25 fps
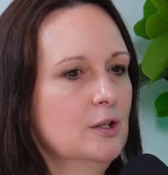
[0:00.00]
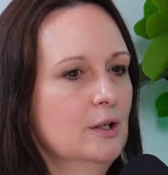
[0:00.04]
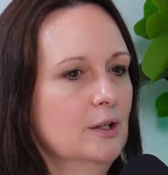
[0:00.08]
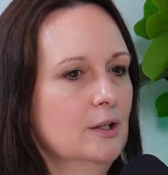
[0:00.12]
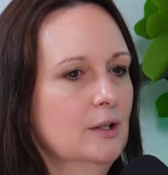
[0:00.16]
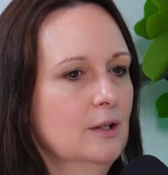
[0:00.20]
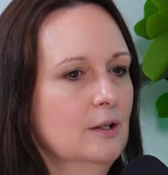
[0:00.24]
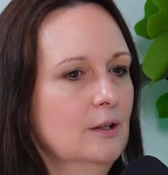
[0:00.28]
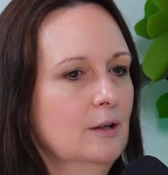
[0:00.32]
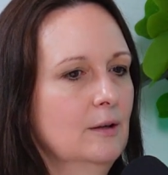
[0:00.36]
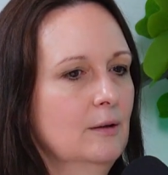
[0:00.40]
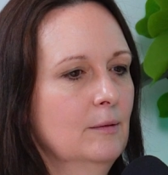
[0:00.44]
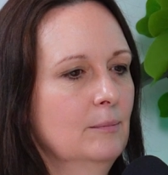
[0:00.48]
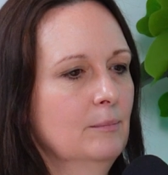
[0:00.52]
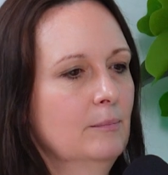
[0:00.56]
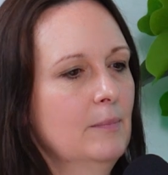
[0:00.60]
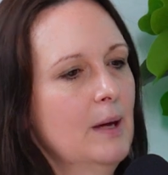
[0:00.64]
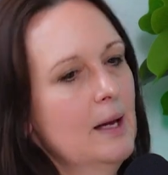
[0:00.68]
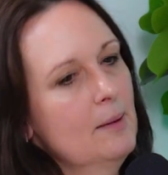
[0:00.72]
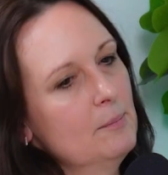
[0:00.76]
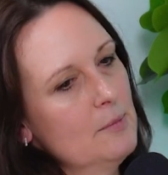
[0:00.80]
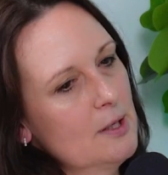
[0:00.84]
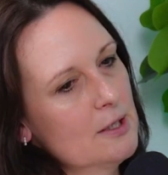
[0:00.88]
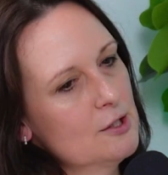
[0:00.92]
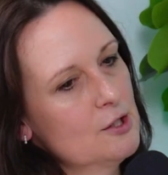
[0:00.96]

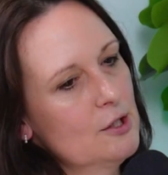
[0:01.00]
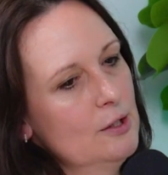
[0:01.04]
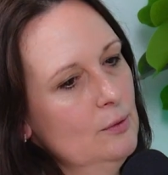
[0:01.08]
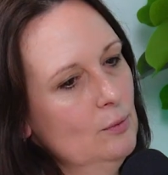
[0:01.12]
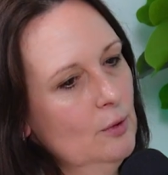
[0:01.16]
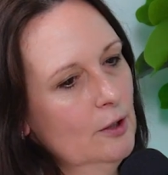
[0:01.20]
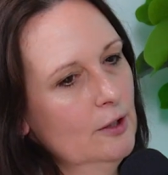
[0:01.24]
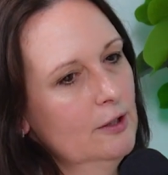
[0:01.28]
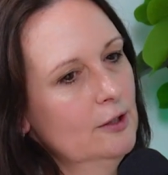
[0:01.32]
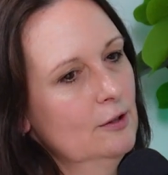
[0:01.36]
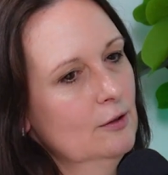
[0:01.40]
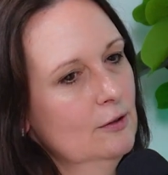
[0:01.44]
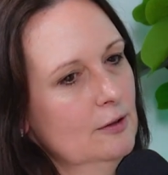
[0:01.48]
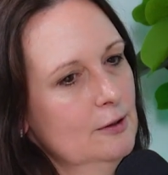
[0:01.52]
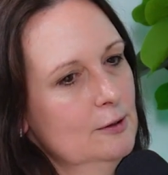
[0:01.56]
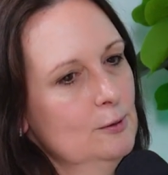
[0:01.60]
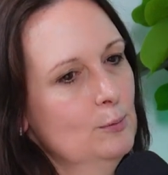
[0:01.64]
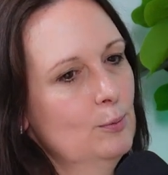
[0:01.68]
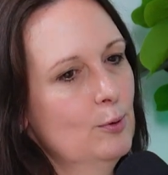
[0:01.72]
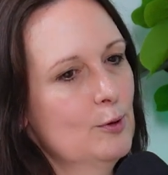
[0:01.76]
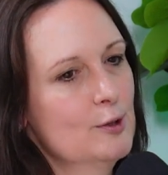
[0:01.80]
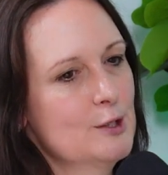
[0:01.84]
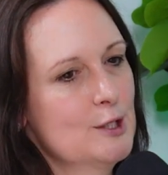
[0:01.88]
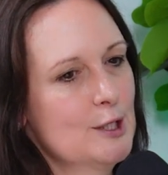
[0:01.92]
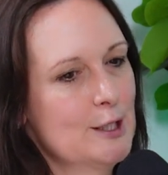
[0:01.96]
I'm actually working on a little
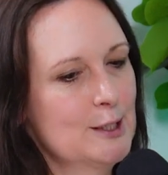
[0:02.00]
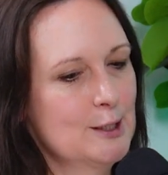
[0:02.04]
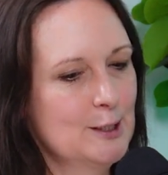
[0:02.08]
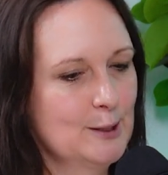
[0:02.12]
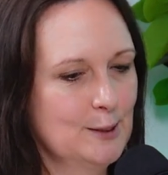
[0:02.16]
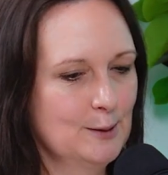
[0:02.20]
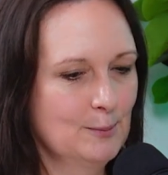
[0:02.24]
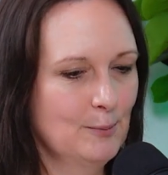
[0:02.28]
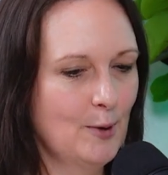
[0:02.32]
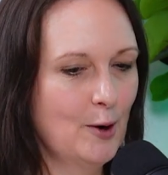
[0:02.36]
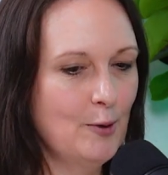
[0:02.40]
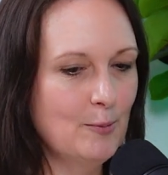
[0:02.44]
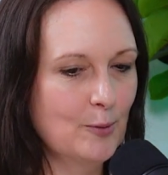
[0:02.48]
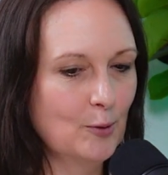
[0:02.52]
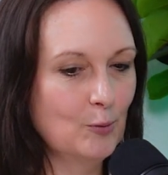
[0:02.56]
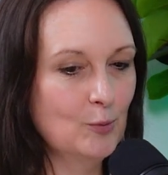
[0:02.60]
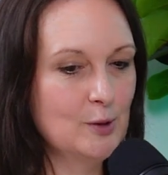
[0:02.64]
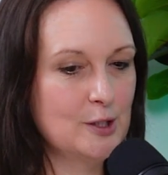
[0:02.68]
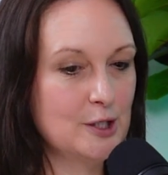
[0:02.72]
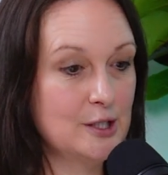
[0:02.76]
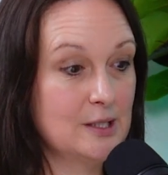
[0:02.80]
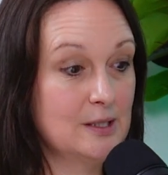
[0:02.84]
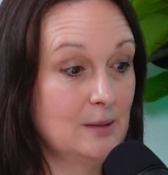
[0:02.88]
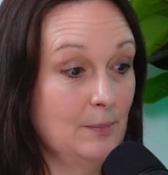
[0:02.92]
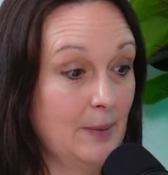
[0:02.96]
project at the moment,
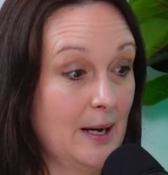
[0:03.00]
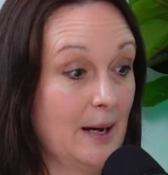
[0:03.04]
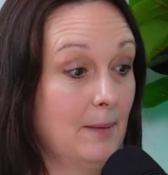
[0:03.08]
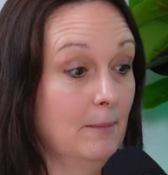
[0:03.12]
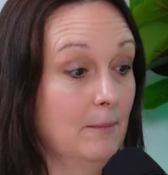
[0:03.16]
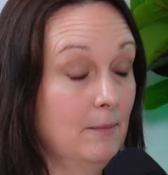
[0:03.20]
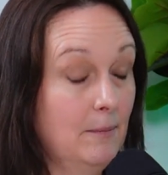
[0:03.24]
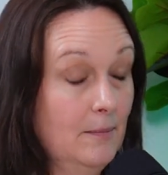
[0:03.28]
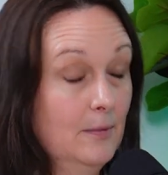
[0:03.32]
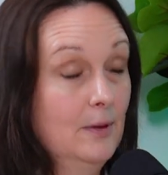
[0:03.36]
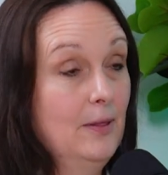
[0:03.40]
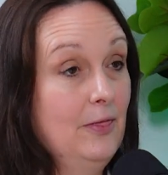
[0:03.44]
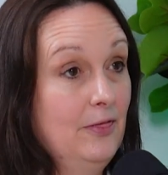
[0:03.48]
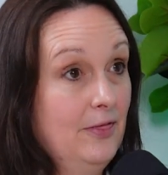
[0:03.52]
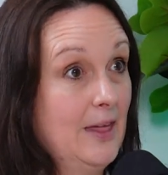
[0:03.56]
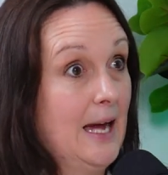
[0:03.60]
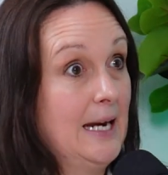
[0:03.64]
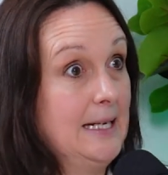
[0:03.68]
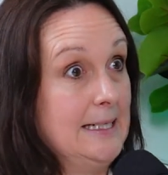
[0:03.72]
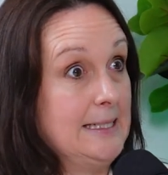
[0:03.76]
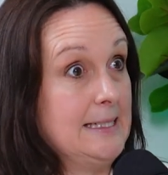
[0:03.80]
which is about that